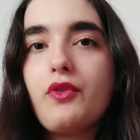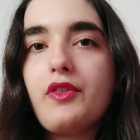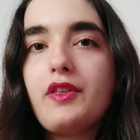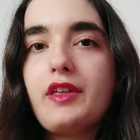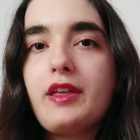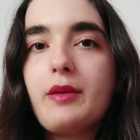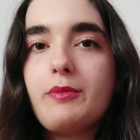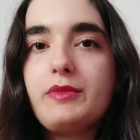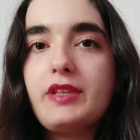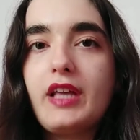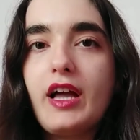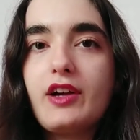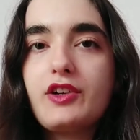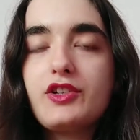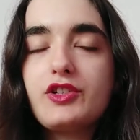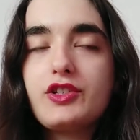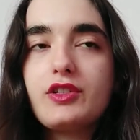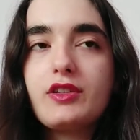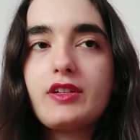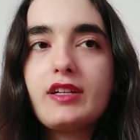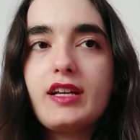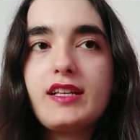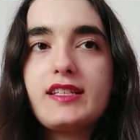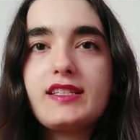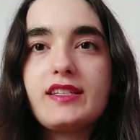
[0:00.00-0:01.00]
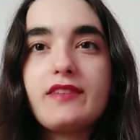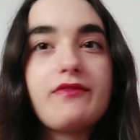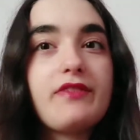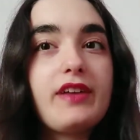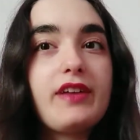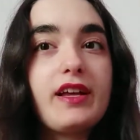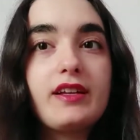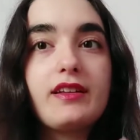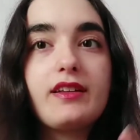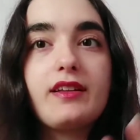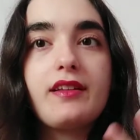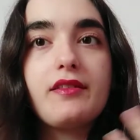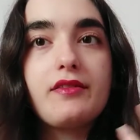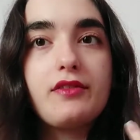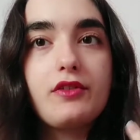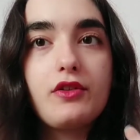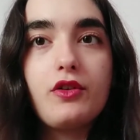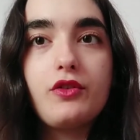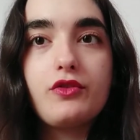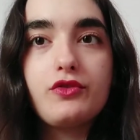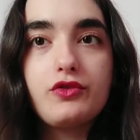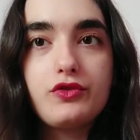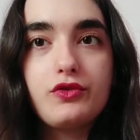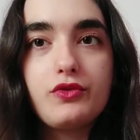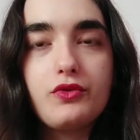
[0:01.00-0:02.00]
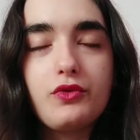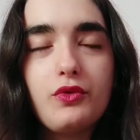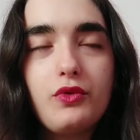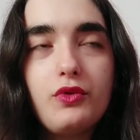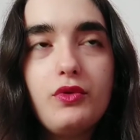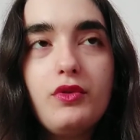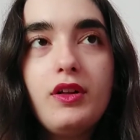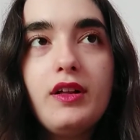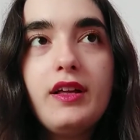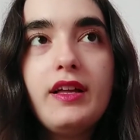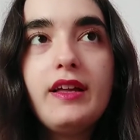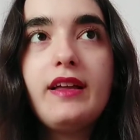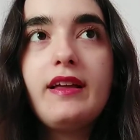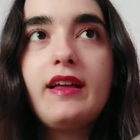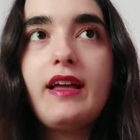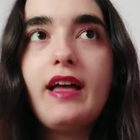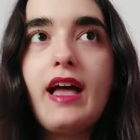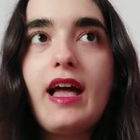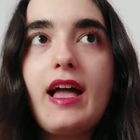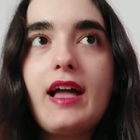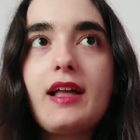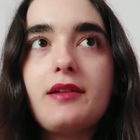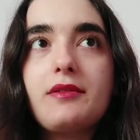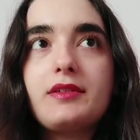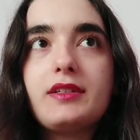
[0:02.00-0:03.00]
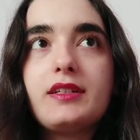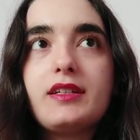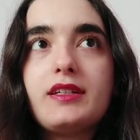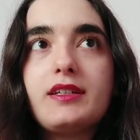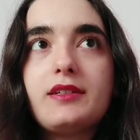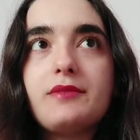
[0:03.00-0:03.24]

the abduction has affected the whole school, and